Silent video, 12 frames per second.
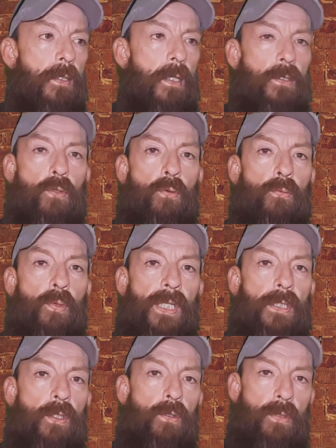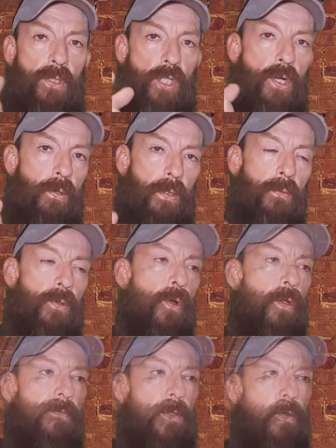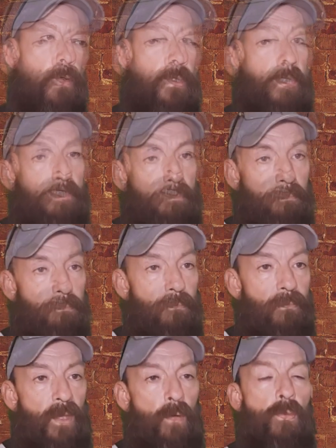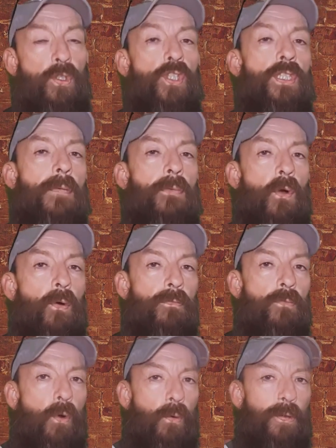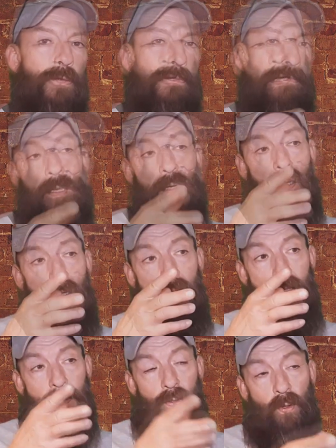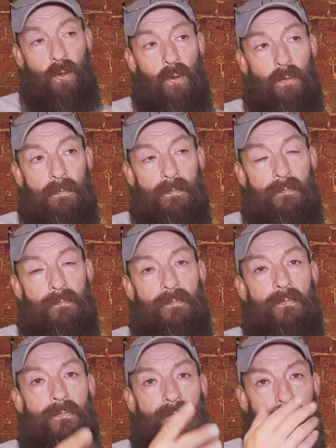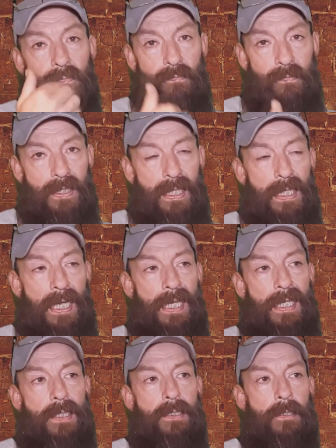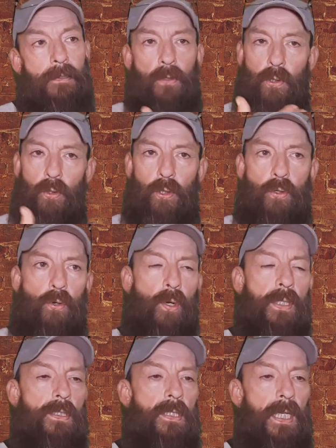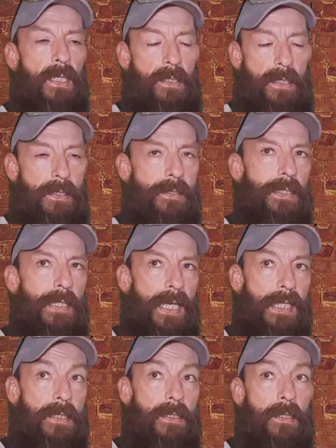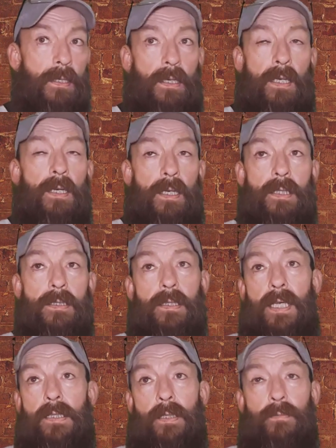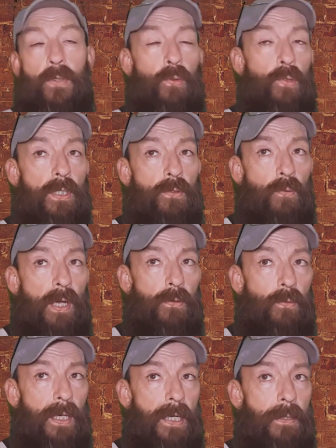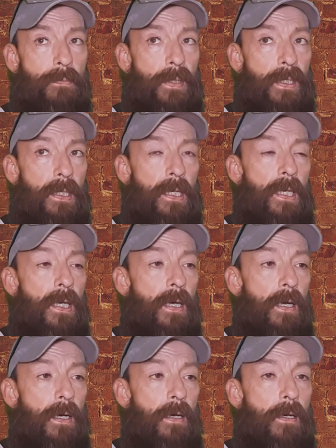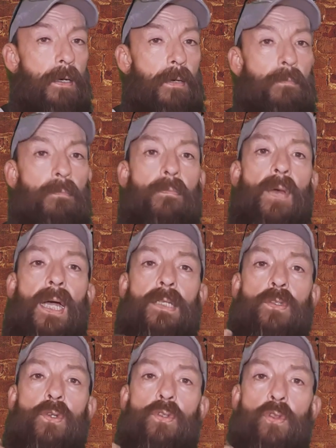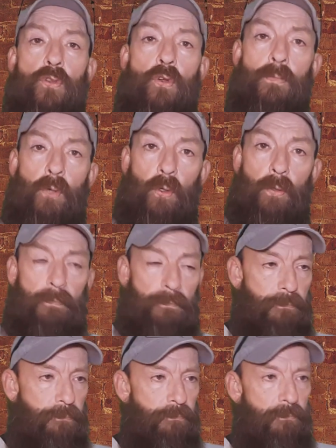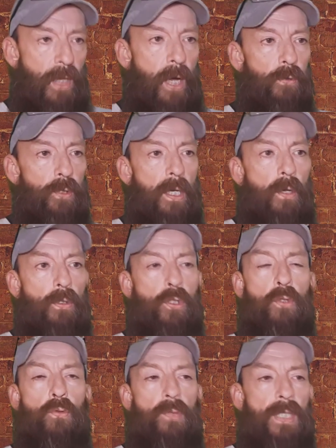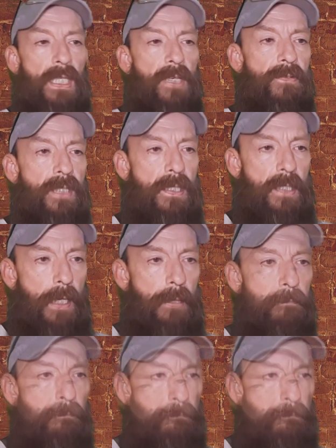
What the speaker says: doing what I do and sharing it with all of you. We just keep going forward. So tonight, earlier on tonight, it's late. I'm doing this rather late, but I took the thermal out there to the gifting site,